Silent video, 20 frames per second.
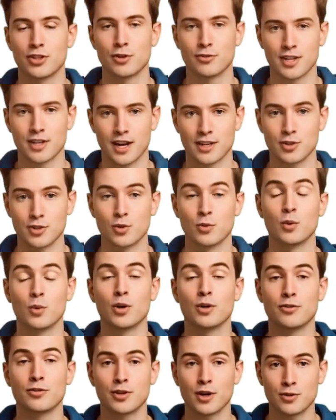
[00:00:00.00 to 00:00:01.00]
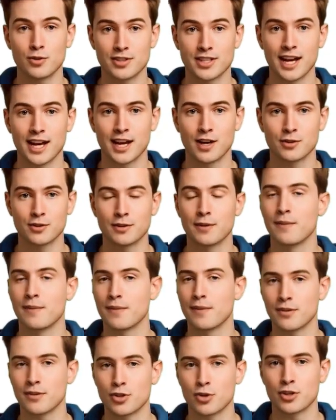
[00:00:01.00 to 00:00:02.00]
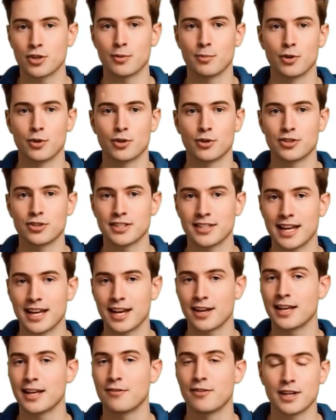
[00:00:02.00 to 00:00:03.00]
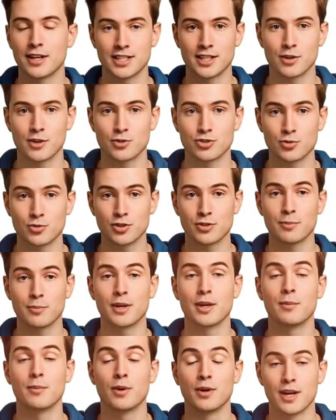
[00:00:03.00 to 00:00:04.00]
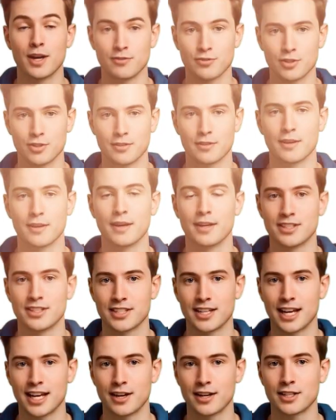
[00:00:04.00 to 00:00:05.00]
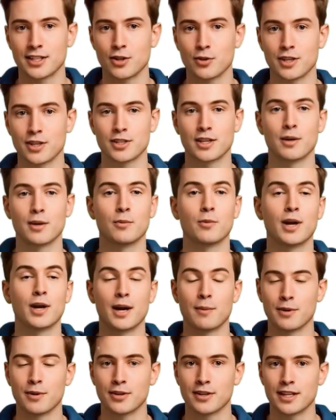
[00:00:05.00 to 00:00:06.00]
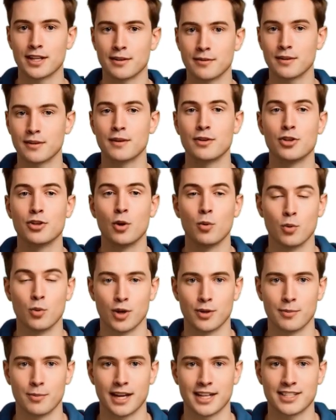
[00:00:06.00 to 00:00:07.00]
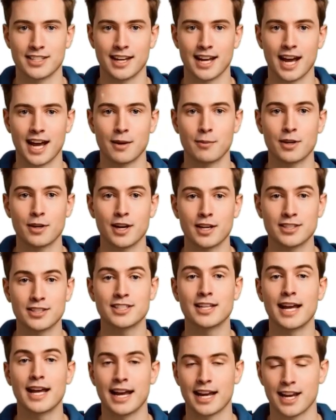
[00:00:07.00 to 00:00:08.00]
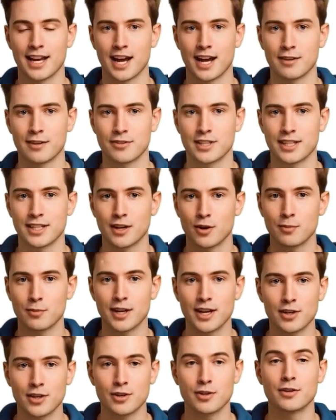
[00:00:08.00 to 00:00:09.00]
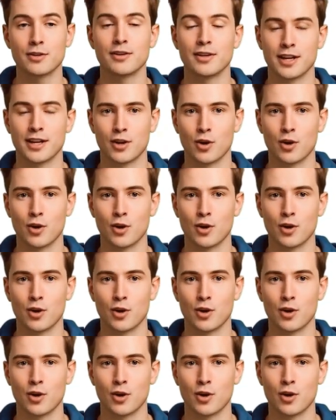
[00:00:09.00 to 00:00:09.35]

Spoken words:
you've got your workflow down, you can produce daily videos with minimal effort, scaling your income rapidly. So what makes CapCut's AI Video Maker the